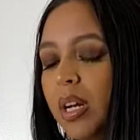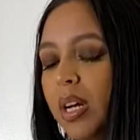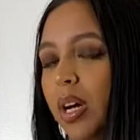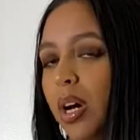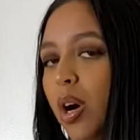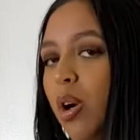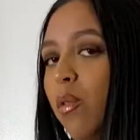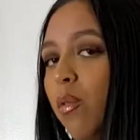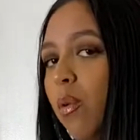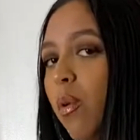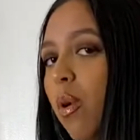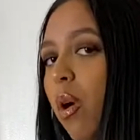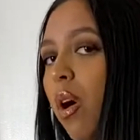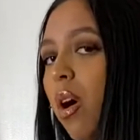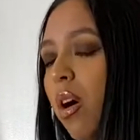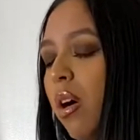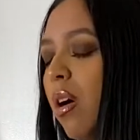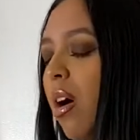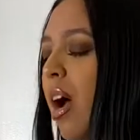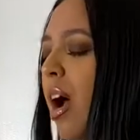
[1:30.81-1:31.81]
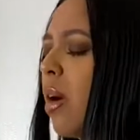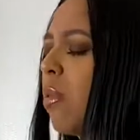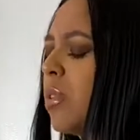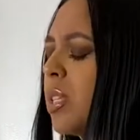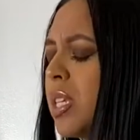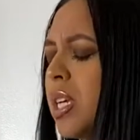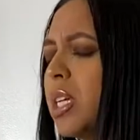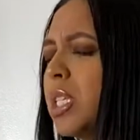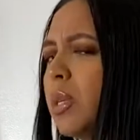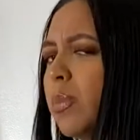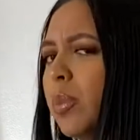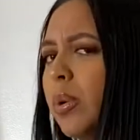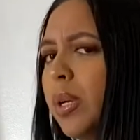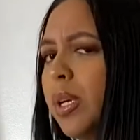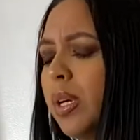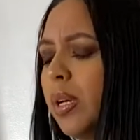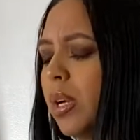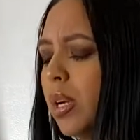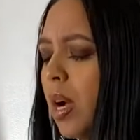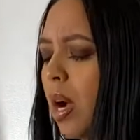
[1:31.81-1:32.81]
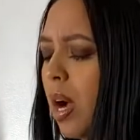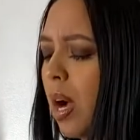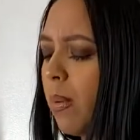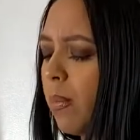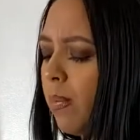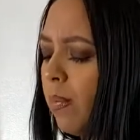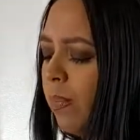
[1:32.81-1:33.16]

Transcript: overall I would say it's a pretty good cop.